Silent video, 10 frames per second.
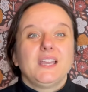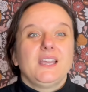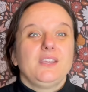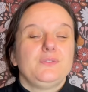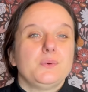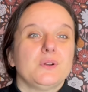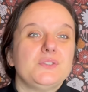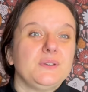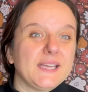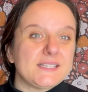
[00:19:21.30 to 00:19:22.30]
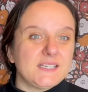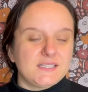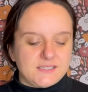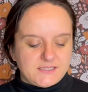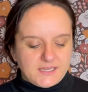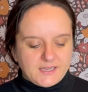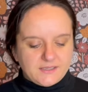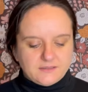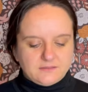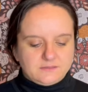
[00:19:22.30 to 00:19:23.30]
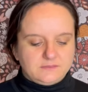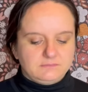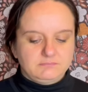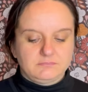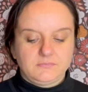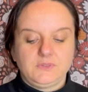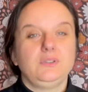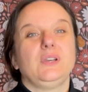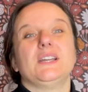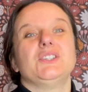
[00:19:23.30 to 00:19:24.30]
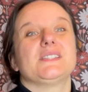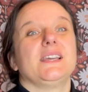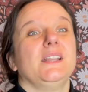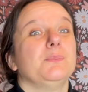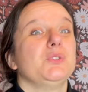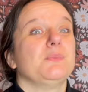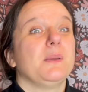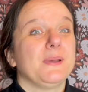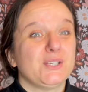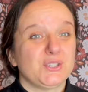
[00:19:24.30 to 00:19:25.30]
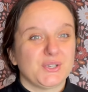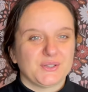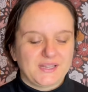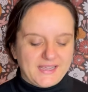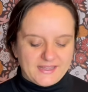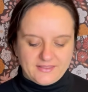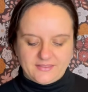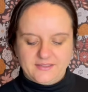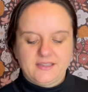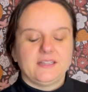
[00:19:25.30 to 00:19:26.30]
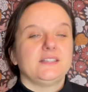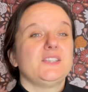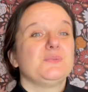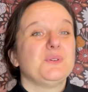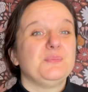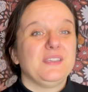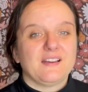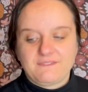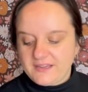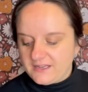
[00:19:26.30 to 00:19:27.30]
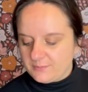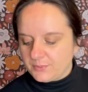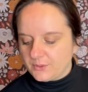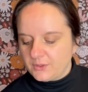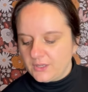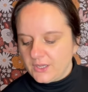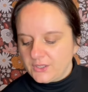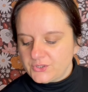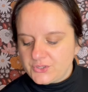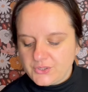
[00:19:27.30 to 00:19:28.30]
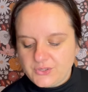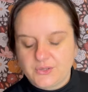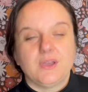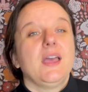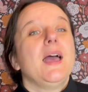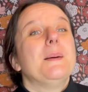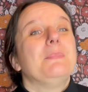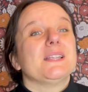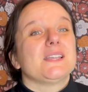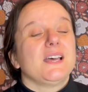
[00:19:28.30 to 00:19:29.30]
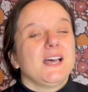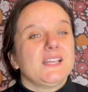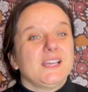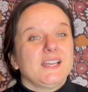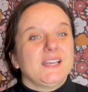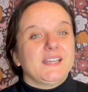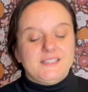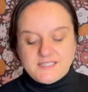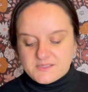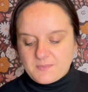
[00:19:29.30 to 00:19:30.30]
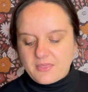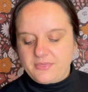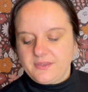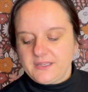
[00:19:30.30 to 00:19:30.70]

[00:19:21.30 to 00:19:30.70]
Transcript: if you want to get it, then you can just sign up to my Patreon and this will be available to you. But this month